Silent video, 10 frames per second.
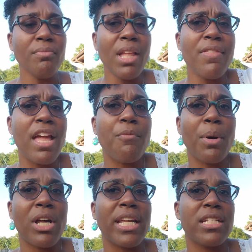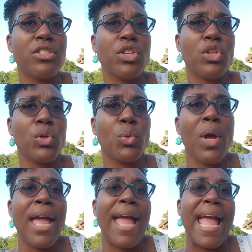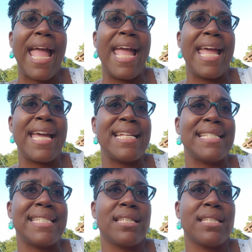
they have bought into you and